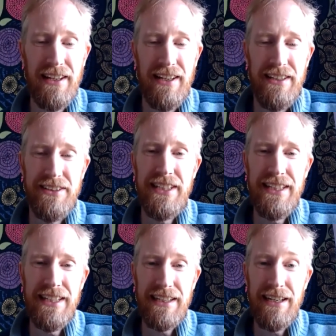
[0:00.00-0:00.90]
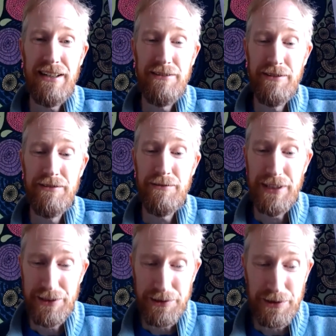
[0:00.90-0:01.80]
The
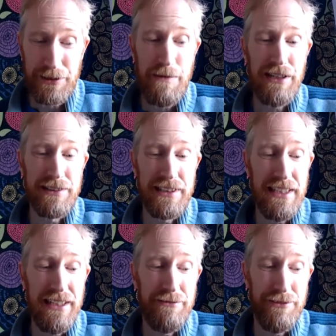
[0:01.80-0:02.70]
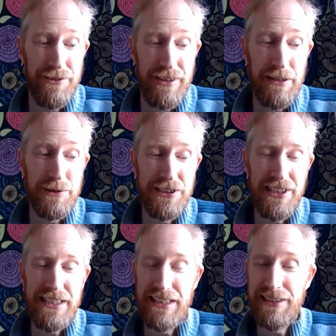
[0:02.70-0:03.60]
when you talked about how we see
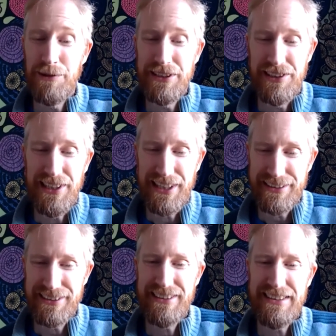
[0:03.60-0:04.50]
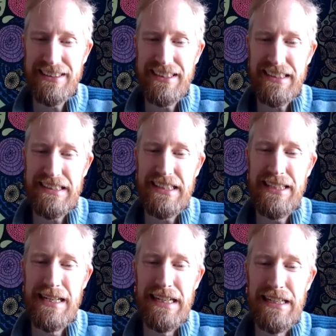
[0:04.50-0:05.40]
it in 20 years,
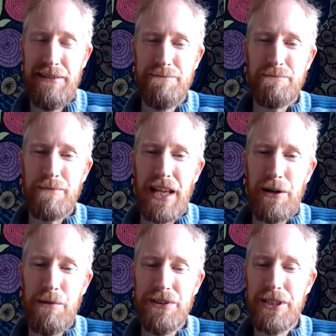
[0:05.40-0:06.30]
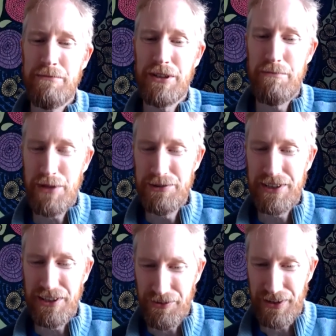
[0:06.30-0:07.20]
the quantum
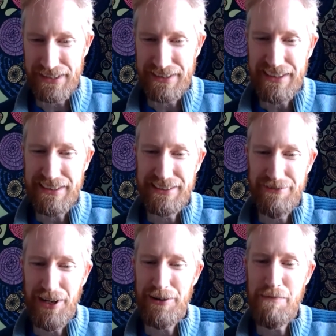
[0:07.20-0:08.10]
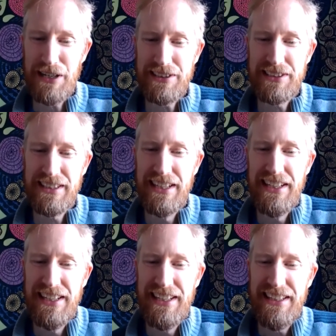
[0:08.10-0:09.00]
computer threat is very much
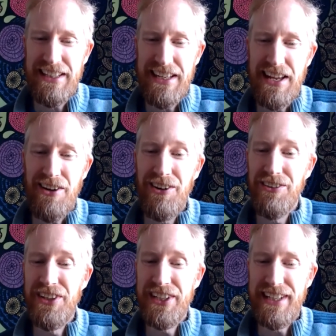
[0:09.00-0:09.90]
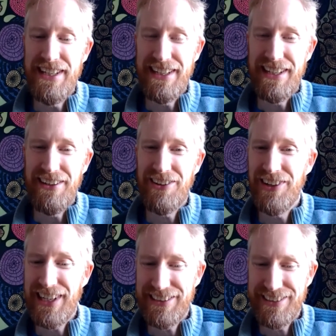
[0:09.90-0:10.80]
on the
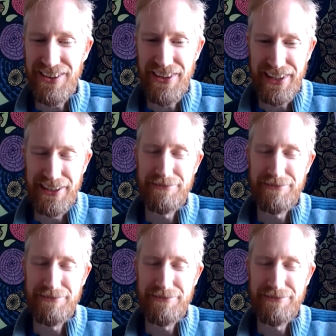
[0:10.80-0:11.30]
horizon there.